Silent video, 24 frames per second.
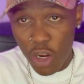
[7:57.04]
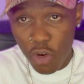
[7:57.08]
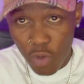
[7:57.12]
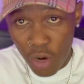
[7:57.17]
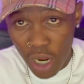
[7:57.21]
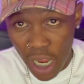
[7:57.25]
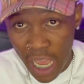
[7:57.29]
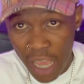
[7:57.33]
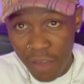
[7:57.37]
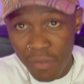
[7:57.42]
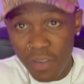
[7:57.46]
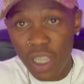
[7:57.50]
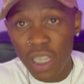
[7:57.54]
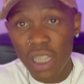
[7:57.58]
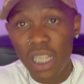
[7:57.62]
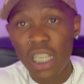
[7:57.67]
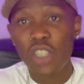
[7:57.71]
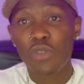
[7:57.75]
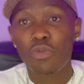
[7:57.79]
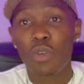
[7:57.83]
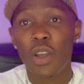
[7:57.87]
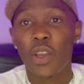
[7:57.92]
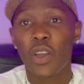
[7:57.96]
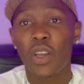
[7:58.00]
having
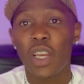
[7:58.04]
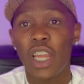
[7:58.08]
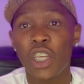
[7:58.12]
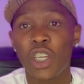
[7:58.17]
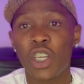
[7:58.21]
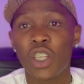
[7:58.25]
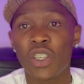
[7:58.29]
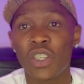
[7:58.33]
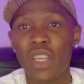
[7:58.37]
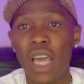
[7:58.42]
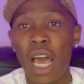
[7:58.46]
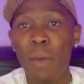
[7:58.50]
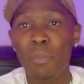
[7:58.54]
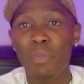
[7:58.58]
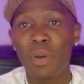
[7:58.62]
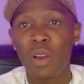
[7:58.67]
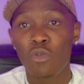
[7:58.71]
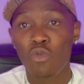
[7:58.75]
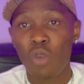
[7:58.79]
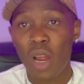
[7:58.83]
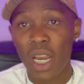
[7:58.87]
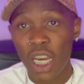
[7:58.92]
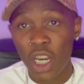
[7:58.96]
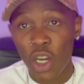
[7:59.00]
these regulations up
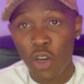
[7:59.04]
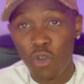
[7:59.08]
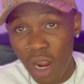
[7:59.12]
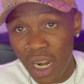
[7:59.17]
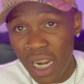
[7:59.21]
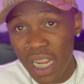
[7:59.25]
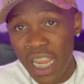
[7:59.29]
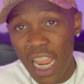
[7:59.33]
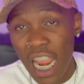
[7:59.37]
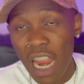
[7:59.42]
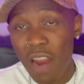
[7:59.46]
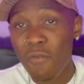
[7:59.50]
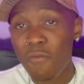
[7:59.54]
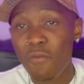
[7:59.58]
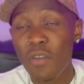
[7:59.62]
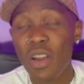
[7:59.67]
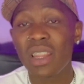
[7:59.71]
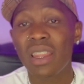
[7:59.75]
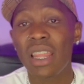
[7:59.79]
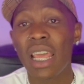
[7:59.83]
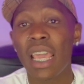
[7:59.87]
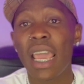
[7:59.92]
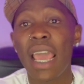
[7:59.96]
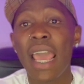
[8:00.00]
and running
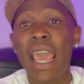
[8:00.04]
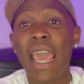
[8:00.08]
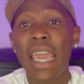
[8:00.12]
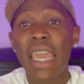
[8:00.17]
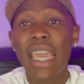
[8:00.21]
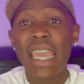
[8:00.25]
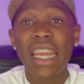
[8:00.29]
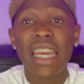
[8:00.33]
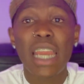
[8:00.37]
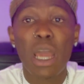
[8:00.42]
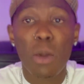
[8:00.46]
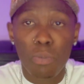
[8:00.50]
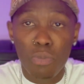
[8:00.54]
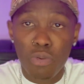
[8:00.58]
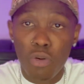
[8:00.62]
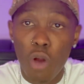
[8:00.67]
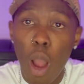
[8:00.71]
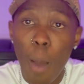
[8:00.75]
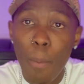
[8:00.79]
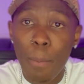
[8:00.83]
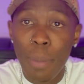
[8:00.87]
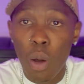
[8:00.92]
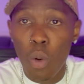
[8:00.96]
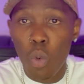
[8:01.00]
everything in a proper